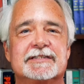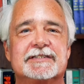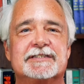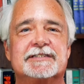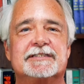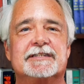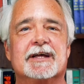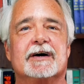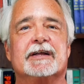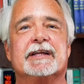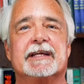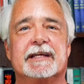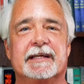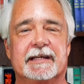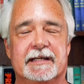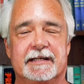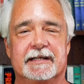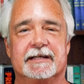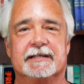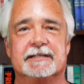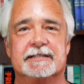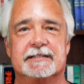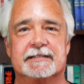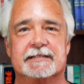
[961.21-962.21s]
study
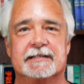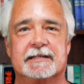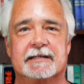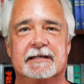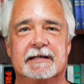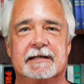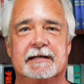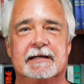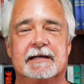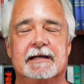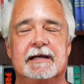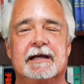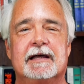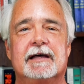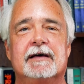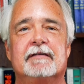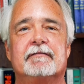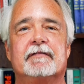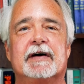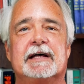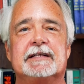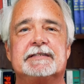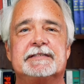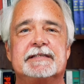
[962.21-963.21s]
is
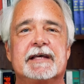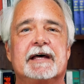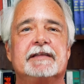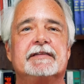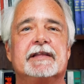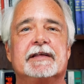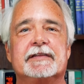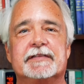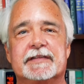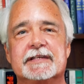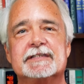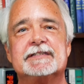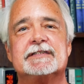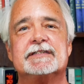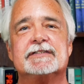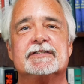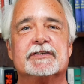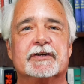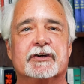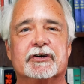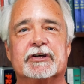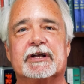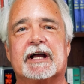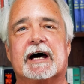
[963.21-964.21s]
that said that this is
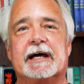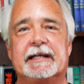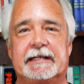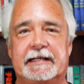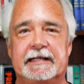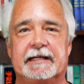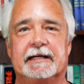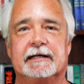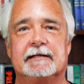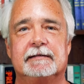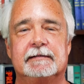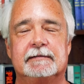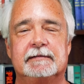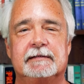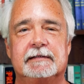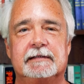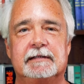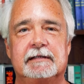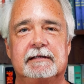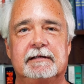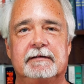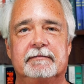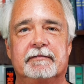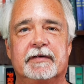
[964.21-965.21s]
a good idea,
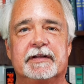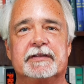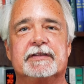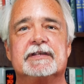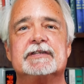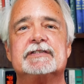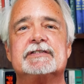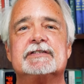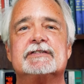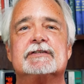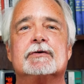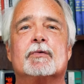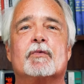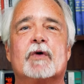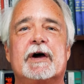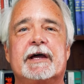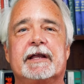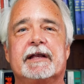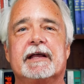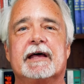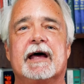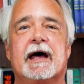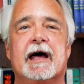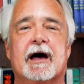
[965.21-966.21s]
that this is a
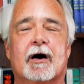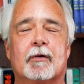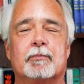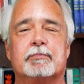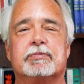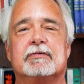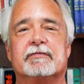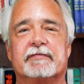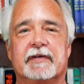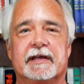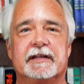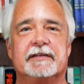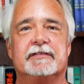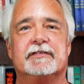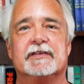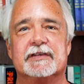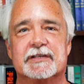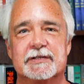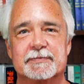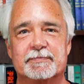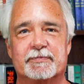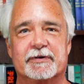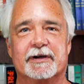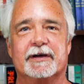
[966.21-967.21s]
way to help prevent the
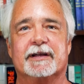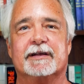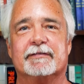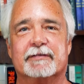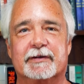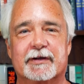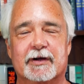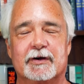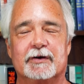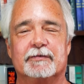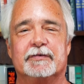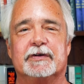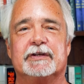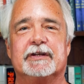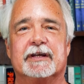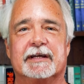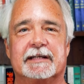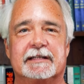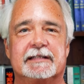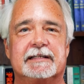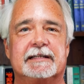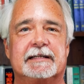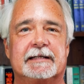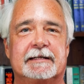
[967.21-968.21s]
spread of
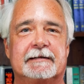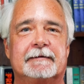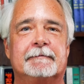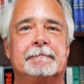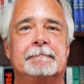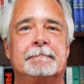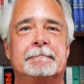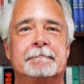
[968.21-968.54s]
COVID-19.